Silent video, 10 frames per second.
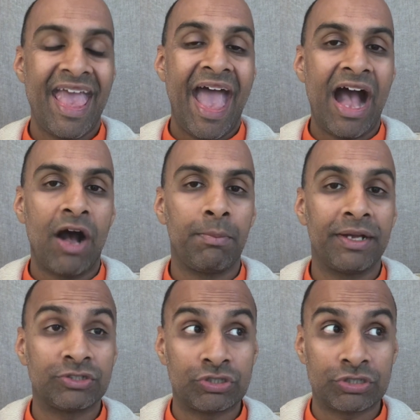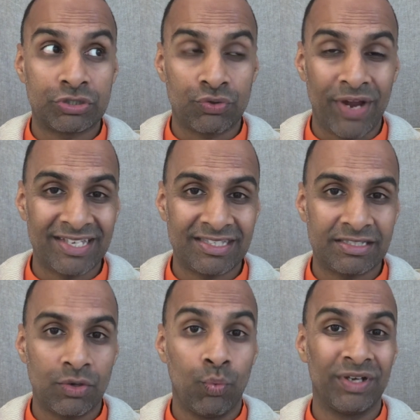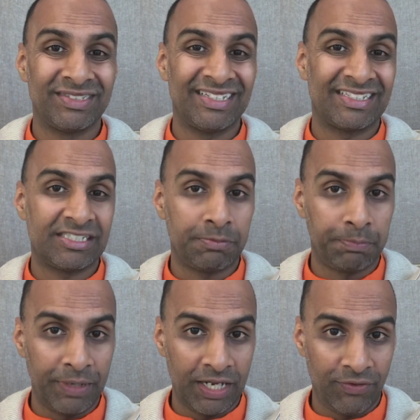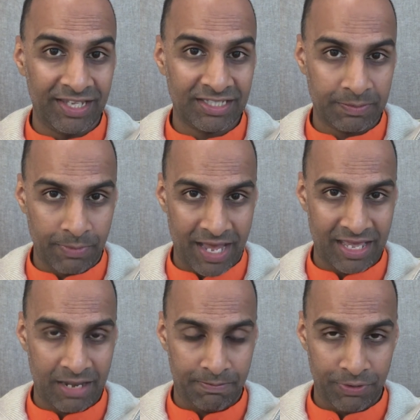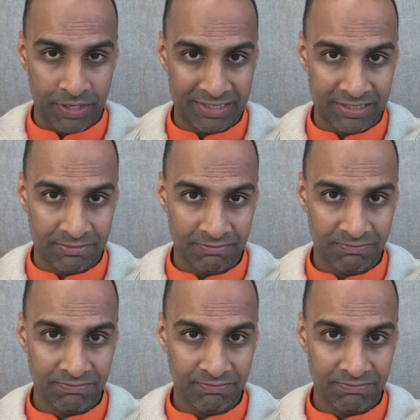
How much stress was experienced by that person?